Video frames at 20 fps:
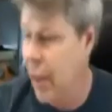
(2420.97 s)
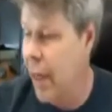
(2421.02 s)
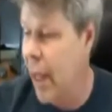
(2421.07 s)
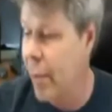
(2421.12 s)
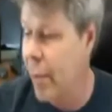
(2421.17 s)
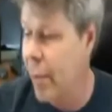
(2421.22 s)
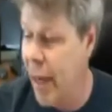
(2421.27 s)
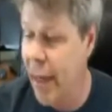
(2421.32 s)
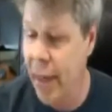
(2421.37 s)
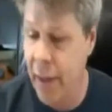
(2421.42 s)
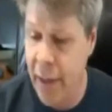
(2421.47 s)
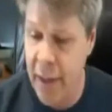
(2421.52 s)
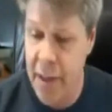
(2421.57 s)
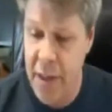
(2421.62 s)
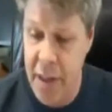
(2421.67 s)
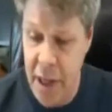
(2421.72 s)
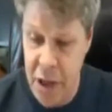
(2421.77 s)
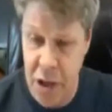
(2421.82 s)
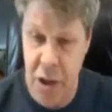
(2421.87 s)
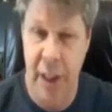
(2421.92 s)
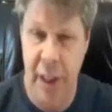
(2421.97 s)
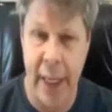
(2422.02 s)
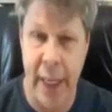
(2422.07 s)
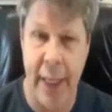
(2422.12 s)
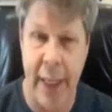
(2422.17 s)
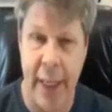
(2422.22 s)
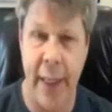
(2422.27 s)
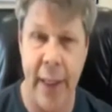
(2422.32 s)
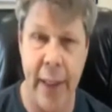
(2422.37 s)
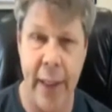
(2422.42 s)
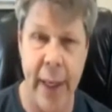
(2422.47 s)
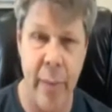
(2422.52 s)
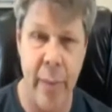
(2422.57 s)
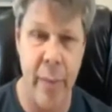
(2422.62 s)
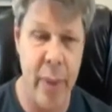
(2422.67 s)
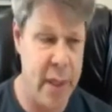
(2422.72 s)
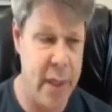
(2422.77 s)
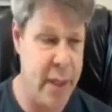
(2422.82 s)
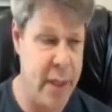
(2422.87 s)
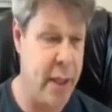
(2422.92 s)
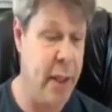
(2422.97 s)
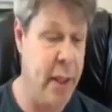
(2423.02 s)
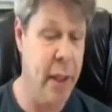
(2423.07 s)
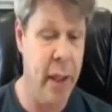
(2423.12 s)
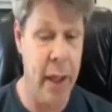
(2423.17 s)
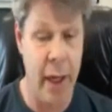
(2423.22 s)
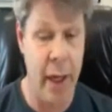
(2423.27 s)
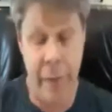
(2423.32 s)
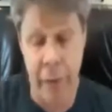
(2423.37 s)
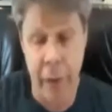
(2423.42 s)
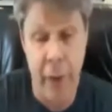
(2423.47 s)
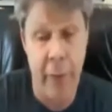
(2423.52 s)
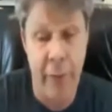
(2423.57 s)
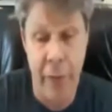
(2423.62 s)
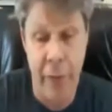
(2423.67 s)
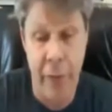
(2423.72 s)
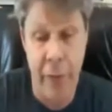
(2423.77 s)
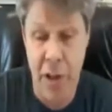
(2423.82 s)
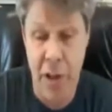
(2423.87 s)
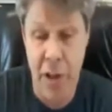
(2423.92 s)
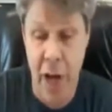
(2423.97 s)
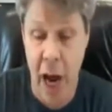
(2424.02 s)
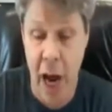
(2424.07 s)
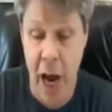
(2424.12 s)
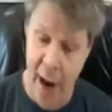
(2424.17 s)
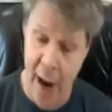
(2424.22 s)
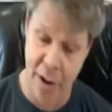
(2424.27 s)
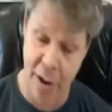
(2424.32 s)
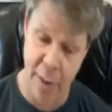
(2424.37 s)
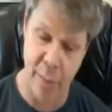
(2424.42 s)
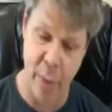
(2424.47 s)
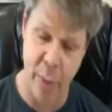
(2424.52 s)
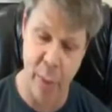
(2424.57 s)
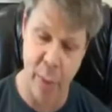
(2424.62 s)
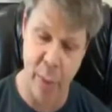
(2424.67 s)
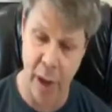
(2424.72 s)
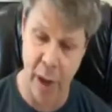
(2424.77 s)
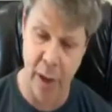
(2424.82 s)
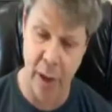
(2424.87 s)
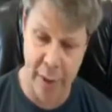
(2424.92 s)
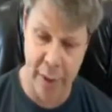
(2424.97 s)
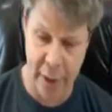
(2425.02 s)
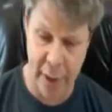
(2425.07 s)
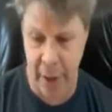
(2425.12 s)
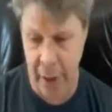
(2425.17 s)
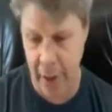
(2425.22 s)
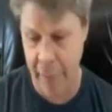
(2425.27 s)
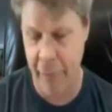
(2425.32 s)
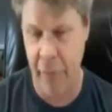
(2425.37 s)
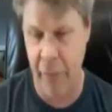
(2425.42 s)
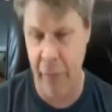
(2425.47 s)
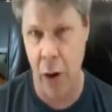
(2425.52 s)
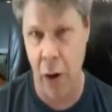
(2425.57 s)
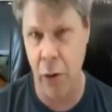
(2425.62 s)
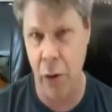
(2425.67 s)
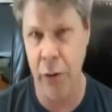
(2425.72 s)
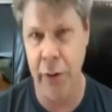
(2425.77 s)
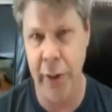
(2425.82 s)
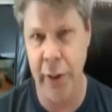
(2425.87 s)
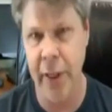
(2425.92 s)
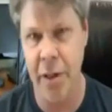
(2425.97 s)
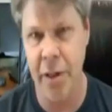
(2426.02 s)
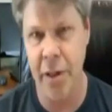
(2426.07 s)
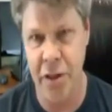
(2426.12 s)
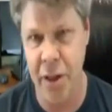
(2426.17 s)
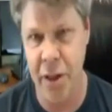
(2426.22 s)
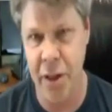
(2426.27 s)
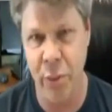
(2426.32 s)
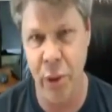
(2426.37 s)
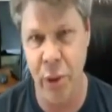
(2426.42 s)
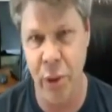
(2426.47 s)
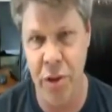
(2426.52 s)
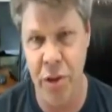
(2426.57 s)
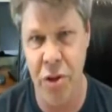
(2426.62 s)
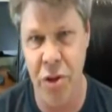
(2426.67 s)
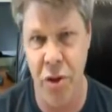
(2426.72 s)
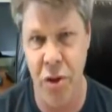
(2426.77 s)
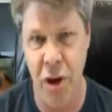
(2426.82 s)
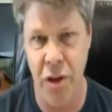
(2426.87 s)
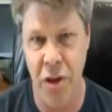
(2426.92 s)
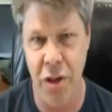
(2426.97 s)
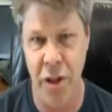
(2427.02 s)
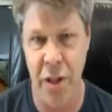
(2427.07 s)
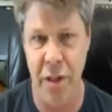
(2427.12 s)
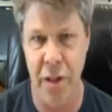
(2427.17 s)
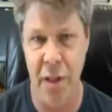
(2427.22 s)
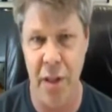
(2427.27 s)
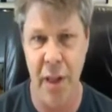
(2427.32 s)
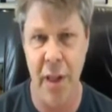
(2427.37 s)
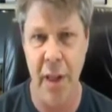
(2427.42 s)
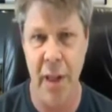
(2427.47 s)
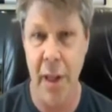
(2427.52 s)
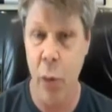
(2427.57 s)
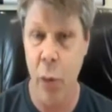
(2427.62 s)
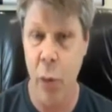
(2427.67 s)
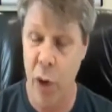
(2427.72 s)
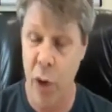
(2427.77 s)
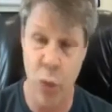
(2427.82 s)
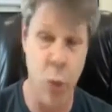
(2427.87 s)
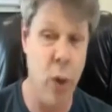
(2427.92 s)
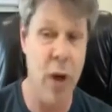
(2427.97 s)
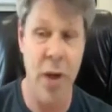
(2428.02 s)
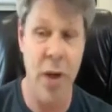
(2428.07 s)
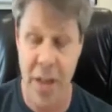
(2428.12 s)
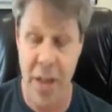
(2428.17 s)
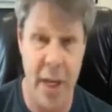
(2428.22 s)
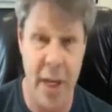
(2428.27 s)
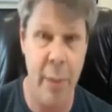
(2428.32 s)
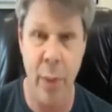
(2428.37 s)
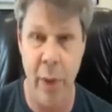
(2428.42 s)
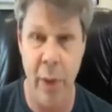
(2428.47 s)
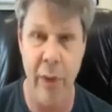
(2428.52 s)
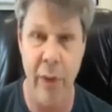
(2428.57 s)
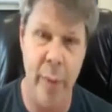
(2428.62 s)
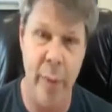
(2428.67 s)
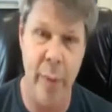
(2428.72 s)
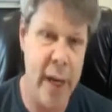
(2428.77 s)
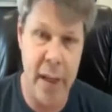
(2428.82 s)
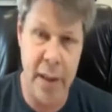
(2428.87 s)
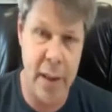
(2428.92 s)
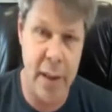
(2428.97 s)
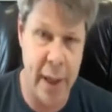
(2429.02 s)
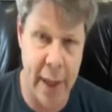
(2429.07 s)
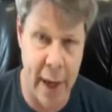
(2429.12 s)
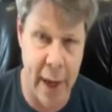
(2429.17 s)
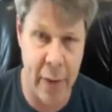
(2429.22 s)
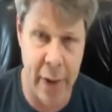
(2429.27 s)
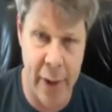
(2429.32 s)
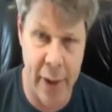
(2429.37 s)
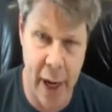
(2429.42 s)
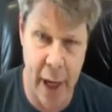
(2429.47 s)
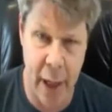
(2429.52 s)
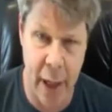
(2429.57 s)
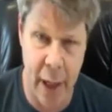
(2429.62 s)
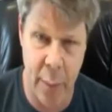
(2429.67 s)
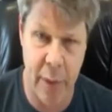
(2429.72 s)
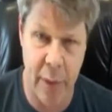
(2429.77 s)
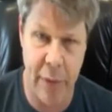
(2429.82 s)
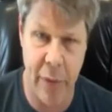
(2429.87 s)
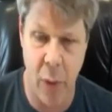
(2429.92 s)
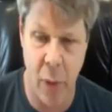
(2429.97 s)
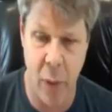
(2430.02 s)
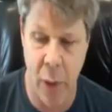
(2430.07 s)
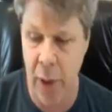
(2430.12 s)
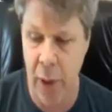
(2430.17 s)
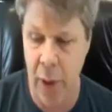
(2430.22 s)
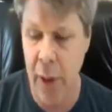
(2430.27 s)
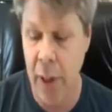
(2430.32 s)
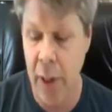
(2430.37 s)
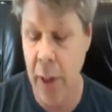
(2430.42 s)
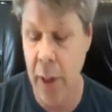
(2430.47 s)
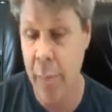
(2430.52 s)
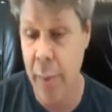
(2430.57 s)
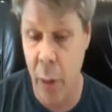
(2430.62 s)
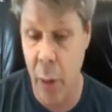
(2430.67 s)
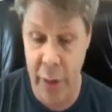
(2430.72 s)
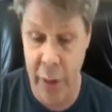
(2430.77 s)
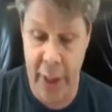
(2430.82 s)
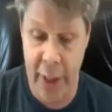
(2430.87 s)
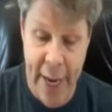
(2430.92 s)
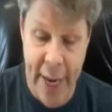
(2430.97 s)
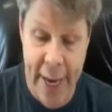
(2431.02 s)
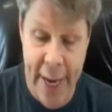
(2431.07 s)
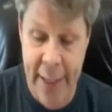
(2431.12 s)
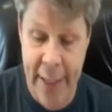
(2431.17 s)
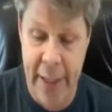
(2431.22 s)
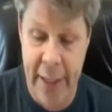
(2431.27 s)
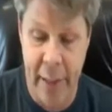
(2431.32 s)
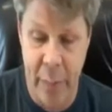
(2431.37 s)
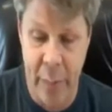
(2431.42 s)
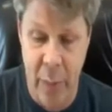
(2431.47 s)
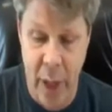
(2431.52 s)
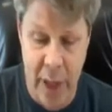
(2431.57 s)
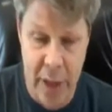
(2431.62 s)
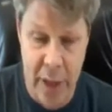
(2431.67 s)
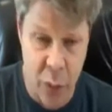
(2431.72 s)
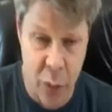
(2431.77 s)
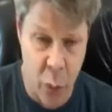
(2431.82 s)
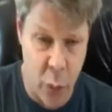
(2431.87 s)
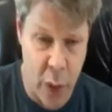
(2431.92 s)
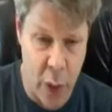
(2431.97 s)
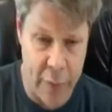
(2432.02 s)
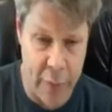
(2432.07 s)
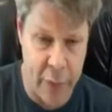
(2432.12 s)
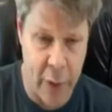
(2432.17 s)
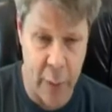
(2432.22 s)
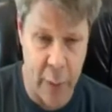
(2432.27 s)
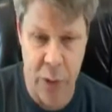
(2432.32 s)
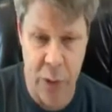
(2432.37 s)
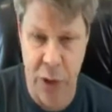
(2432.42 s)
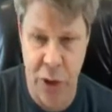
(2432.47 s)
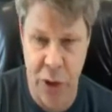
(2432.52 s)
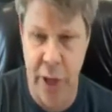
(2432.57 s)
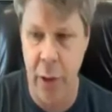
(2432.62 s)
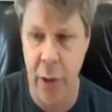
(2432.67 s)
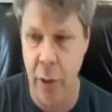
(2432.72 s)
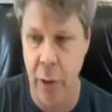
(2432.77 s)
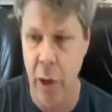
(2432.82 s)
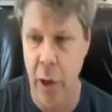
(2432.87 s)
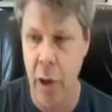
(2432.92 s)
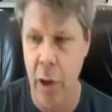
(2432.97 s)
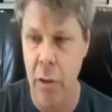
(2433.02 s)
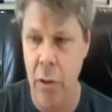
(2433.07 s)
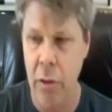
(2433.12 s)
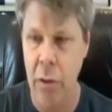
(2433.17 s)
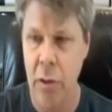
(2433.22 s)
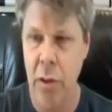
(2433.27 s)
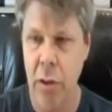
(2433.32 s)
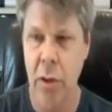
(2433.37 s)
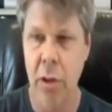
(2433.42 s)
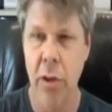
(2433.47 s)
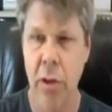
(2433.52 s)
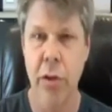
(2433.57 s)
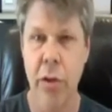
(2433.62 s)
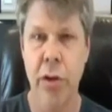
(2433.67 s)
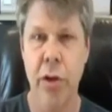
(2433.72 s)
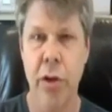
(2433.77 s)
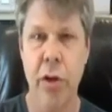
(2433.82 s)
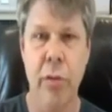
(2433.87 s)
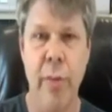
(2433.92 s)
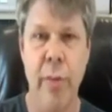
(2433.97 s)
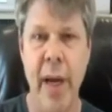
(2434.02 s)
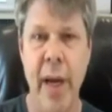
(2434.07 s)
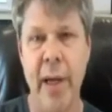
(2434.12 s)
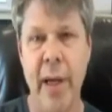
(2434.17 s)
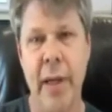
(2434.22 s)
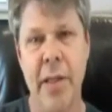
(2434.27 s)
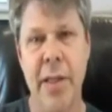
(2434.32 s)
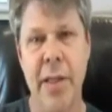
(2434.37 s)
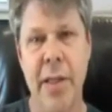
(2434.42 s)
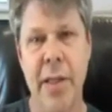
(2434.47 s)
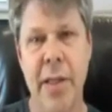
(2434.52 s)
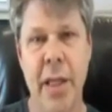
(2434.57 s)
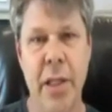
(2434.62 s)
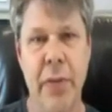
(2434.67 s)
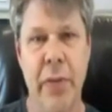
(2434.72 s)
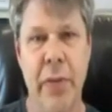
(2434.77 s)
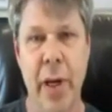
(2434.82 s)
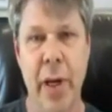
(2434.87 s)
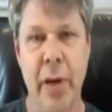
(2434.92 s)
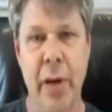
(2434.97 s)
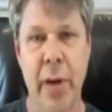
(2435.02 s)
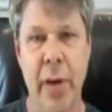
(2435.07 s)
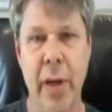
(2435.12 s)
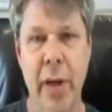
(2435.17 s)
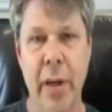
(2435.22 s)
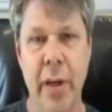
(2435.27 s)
and I made a decision to get in, get busy. And for the first time, I actually bought a thing. I followed the uh, simple instructions, which weren't simple for me because I'd never done it before. But within 18 months, went from zero to making a six-figure